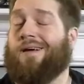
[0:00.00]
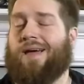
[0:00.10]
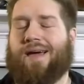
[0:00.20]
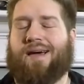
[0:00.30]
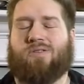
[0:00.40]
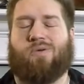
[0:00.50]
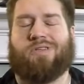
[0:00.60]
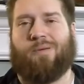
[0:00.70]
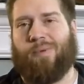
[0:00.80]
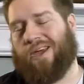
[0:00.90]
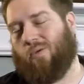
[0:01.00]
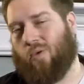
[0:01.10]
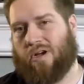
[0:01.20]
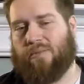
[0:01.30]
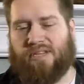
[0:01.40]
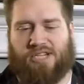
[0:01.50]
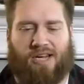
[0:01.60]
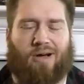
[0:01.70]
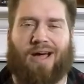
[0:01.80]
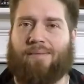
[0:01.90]
Hey guys, what is up and welcome to the
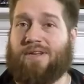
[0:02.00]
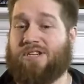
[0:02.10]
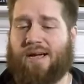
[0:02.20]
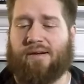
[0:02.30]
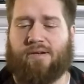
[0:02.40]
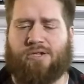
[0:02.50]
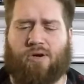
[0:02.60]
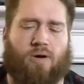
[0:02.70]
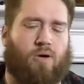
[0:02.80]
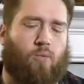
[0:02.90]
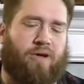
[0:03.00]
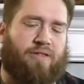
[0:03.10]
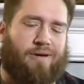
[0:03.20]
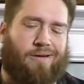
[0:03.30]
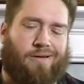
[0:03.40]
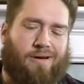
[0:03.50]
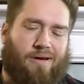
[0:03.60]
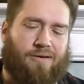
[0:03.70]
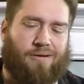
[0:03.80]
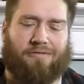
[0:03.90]
channel. I am the Shotgun Shogun with
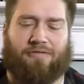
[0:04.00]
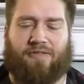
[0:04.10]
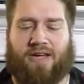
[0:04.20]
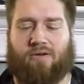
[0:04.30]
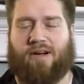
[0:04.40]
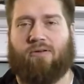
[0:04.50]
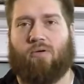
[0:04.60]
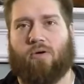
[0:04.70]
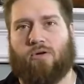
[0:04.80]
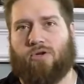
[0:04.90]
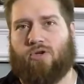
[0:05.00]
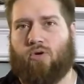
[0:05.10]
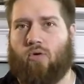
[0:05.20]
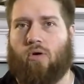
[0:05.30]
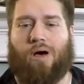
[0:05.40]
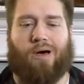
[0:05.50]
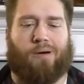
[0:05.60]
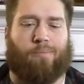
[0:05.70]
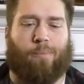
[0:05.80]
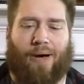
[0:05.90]
another Fate Grand Order Duel
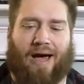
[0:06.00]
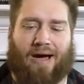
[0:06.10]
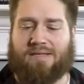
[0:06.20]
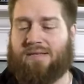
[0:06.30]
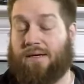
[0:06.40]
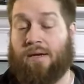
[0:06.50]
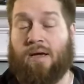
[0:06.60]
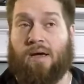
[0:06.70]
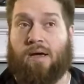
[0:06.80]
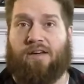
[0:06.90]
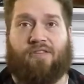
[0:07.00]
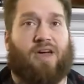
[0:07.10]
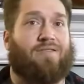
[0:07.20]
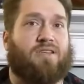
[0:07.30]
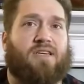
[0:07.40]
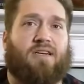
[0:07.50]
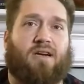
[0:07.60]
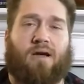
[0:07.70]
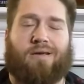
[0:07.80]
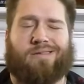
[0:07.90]
unboxing. If you haven't
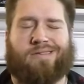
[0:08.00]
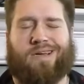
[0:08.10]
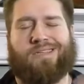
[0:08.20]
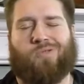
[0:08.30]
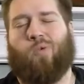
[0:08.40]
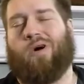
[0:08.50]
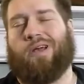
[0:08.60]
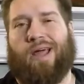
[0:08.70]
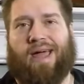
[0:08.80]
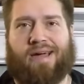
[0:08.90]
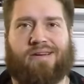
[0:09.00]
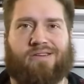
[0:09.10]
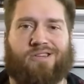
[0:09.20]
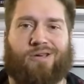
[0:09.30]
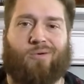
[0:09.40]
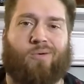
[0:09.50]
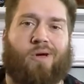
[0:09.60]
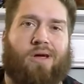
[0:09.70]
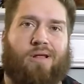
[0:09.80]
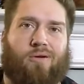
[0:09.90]
seen sets 1 and 2,
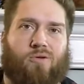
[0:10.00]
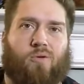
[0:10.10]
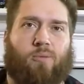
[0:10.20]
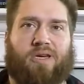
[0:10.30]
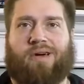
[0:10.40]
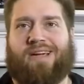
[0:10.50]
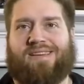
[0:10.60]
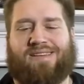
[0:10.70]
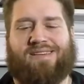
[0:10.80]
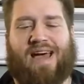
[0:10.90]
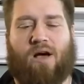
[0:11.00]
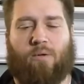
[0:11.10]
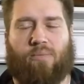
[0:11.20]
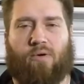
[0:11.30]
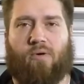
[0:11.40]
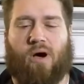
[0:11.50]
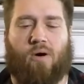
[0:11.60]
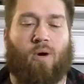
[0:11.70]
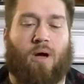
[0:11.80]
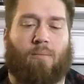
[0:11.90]
those will be linked down
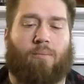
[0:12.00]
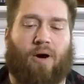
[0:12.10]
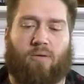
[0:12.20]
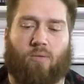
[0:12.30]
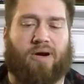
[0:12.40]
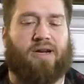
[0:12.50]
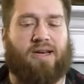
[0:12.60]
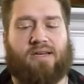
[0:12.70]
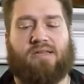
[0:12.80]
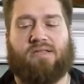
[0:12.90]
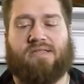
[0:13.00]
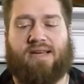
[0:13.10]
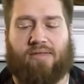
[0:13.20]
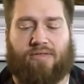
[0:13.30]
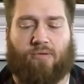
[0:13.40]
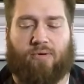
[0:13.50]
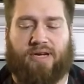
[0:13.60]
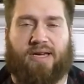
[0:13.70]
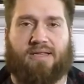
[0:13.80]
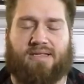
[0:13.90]
below. But we're going to get into set
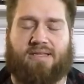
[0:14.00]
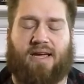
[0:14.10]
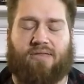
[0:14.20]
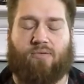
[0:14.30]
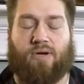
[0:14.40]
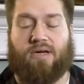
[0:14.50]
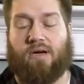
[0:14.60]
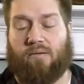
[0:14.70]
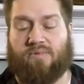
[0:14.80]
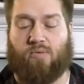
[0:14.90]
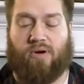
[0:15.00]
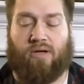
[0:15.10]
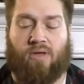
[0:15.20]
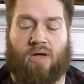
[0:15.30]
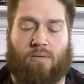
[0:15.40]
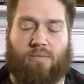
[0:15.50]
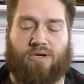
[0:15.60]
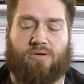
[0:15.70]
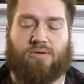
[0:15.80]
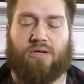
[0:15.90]
3, and set 3 comes with
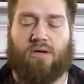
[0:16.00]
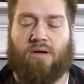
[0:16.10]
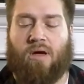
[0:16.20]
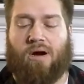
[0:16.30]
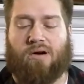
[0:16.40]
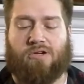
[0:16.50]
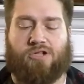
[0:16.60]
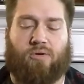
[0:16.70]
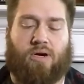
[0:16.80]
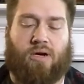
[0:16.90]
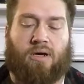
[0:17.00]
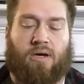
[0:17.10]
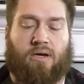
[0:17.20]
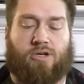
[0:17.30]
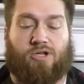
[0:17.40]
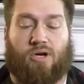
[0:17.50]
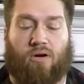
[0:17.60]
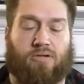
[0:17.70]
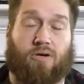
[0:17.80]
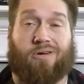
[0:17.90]
Medusa, Arjuna,
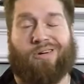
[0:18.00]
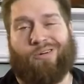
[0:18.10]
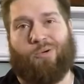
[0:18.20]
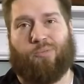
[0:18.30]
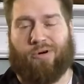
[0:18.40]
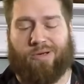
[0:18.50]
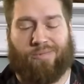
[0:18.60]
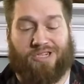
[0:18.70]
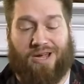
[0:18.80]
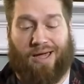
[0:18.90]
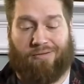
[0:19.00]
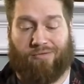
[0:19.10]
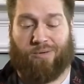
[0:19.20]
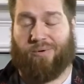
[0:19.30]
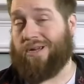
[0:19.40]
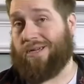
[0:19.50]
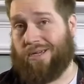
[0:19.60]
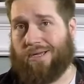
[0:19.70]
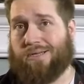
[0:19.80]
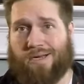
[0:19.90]
Jalter, who pretty much everybody
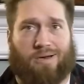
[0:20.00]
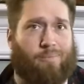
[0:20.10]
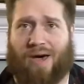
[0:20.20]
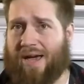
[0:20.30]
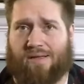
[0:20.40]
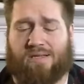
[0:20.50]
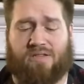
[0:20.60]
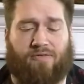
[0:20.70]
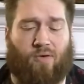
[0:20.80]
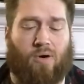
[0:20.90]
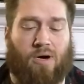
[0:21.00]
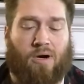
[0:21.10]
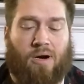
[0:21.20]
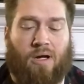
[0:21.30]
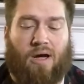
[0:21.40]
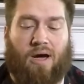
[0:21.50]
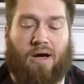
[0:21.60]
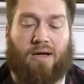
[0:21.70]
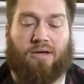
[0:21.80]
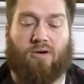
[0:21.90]
is going to buy this for,
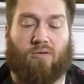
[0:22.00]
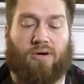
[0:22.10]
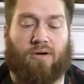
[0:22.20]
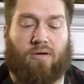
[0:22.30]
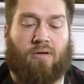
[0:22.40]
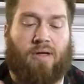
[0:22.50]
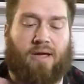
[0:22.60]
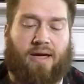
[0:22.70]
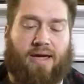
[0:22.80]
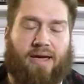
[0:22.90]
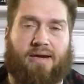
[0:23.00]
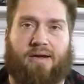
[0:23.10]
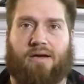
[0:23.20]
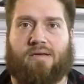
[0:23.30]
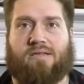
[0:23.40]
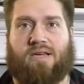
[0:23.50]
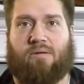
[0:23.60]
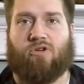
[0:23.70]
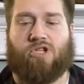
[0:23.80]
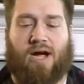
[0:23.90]
Uriel, and
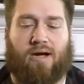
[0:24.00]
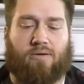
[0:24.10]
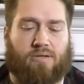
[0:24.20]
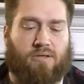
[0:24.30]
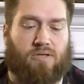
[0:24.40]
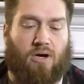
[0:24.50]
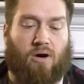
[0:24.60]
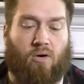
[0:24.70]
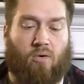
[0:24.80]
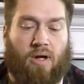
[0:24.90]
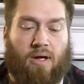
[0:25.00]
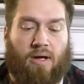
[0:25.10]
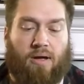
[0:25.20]
Saber Giles. So